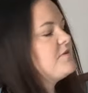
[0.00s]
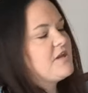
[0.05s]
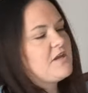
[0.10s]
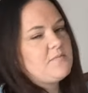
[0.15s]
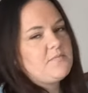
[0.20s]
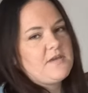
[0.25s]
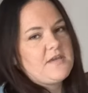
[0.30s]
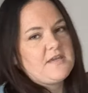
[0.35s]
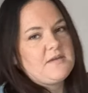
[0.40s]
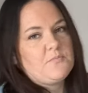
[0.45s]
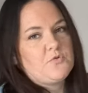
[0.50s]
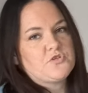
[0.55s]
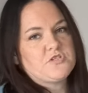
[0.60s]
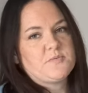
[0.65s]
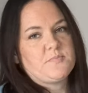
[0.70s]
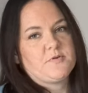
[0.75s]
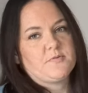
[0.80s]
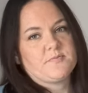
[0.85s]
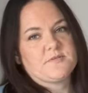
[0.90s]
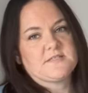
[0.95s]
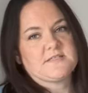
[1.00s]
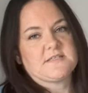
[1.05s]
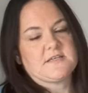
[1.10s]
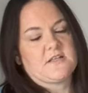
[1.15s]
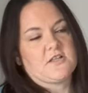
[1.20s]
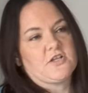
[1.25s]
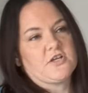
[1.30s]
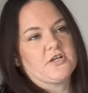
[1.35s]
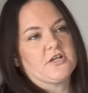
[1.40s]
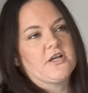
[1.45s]
Beyond Paint Multi-Purpose
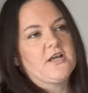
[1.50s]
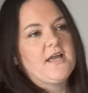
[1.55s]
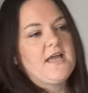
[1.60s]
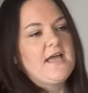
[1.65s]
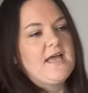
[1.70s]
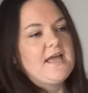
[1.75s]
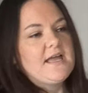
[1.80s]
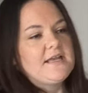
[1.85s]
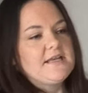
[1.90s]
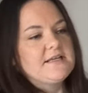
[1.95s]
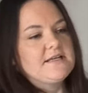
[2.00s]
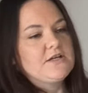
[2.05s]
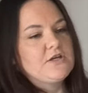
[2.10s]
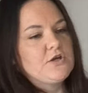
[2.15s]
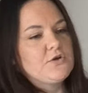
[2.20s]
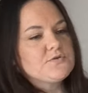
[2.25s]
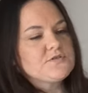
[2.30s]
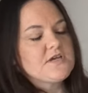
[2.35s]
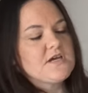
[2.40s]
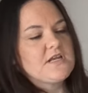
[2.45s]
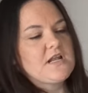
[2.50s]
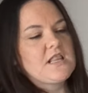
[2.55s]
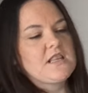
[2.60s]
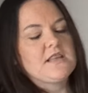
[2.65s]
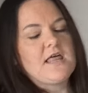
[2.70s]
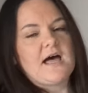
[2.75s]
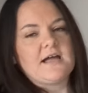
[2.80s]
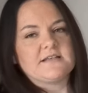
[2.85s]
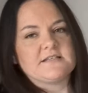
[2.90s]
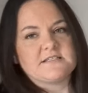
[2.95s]
Sealer goes on a
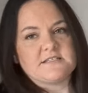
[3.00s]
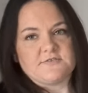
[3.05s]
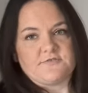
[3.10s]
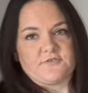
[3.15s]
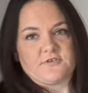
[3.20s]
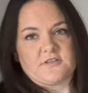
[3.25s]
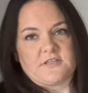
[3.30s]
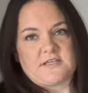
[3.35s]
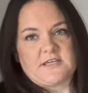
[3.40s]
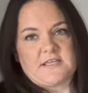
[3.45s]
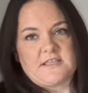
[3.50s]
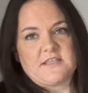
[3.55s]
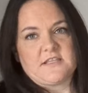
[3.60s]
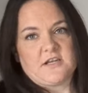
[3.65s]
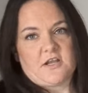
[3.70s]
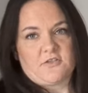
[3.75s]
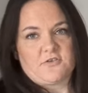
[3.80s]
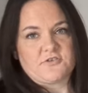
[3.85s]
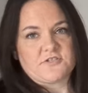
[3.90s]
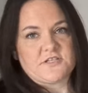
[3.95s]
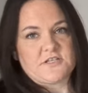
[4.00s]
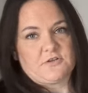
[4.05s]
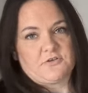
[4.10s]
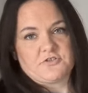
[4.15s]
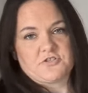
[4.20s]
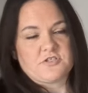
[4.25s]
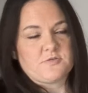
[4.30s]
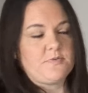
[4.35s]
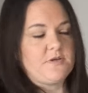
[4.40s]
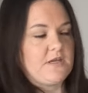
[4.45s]
lot differently than other
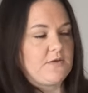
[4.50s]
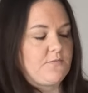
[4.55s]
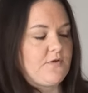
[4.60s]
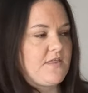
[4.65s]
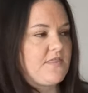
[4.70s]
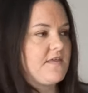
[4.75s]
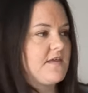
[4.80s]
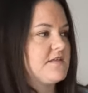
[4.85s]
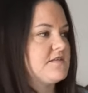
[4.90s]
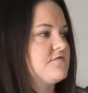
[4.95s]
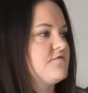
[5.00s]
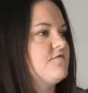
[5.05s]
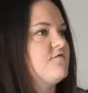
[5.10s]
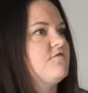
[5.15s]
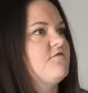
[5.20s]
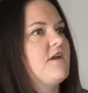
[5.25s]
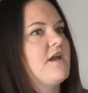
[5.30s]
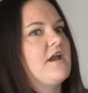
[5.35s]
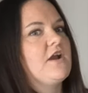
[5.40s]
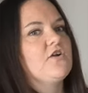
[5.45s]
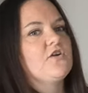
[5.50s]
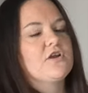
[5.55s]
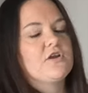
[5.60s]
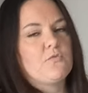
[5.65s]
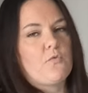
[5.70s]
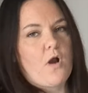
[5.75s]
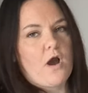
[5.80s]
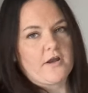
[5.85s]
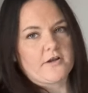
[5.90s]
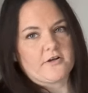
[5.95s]
sealers to begin with. It's
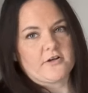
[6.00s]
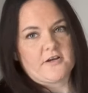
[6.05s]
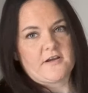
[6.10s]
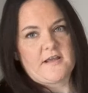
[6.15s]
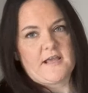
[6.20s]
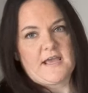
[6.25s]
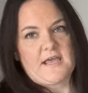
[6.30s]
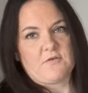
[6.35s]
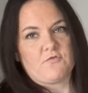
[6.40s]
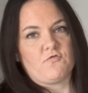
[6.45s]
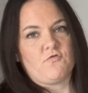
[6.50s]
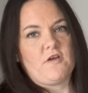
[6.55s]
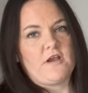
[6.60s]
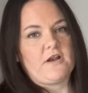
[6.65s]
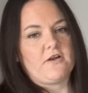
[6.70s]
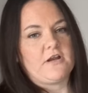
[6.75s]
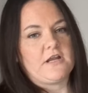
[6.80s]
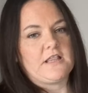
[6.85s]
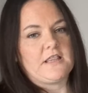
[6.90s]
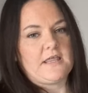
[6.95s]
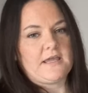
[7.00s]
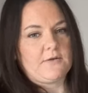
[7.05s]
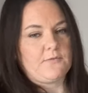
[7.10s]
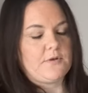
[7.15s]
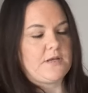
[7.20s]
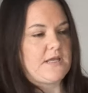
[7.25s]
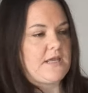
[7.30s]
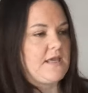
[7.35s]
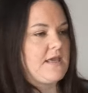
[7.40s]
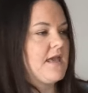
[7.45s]
very watery and very
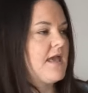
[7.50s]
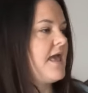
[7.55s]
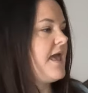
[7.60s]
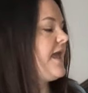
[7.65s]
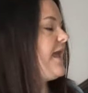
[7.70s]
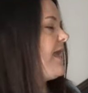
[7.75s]
liquidy,